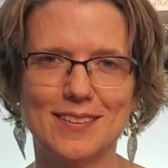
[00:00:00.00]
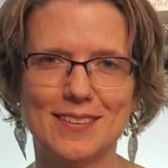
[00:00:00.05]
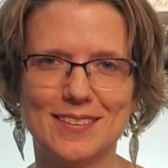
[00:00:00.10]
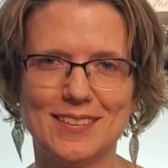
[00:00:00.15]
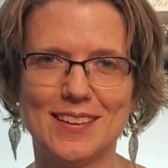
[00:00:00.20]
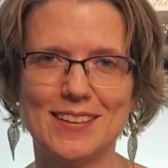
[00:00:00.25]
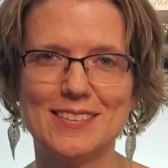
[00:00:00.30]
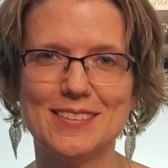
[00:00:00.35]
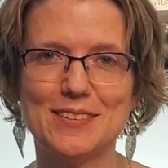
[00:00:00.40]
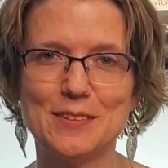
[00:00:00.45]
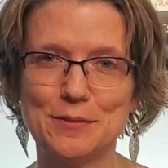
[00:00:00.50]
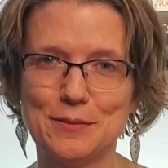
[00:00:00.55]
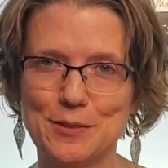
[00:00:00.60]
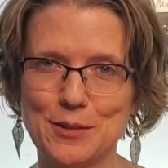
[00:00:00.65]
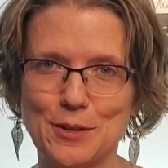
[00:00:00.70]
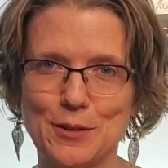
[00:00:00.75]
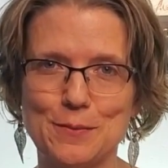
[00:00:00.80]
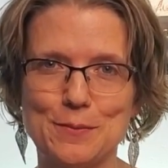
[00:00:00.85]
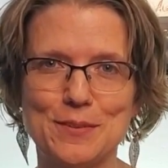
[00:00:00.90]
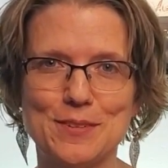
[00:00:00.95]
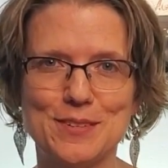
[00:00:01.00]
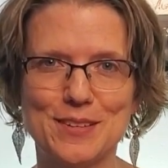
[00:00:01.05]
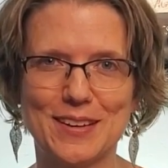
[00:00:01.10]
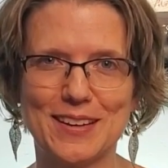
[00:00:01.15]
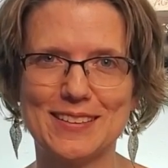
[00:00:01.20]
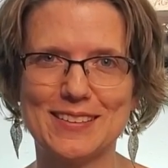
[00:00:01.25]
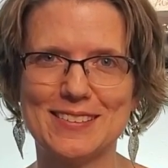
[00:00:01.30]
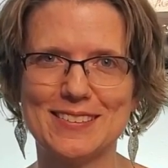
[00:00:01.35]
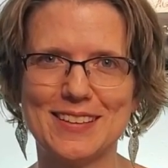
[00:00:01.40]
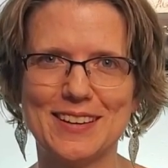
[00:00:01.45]
list of terms to
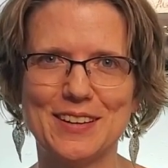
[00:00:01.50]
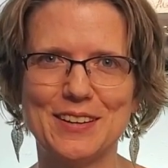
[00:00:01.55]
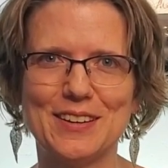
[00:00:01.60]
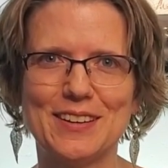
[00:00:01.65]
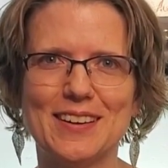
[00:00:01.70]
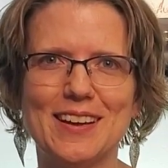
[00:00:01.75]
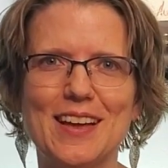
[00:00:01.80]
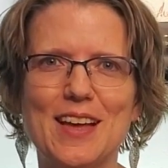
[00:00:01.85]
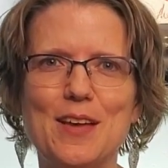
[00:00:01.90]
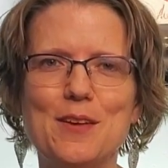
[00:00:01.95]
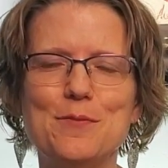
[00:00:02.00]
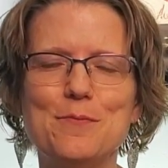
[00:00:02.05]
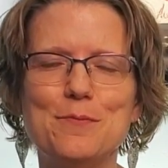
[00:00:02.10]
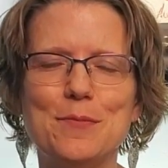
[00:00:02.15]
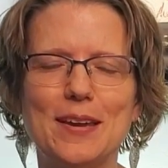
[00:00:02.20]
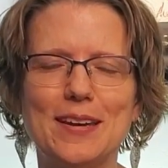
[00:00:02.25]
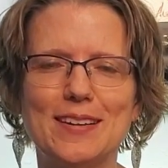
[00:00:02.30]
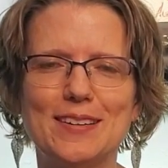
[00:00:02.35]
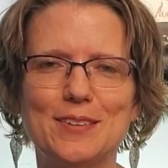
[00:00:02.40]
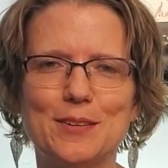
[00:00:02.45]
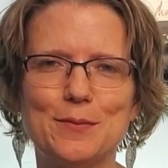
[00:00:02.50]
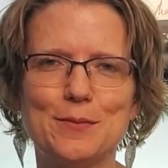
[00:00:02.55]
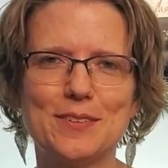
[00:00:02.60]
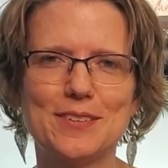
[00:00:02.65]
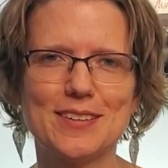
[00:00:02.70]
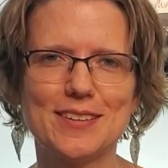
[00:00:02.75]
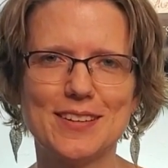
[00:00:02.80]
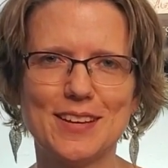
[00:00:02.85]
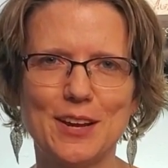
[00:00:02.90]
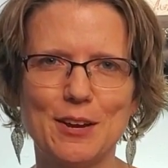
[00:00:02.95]
consider, many terms
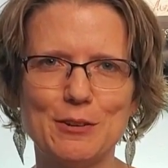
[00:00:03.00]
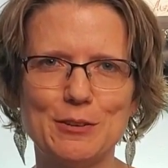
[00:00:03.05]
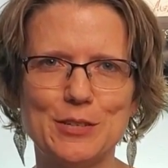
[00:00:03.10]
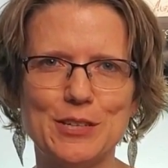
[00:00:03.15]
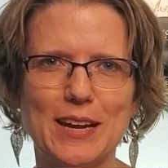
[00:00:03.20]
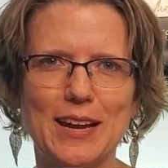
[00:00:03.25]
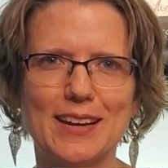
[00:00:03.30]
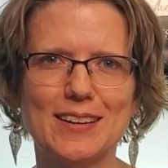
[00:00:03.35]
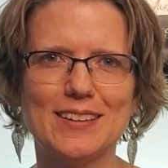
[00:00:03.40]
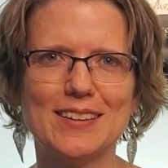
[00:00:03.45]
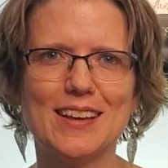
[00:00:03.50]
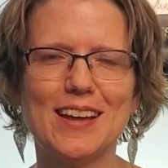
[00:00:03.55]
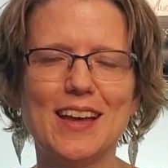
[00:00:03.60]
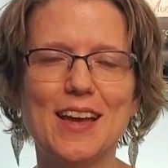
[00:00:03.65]
to negotiate.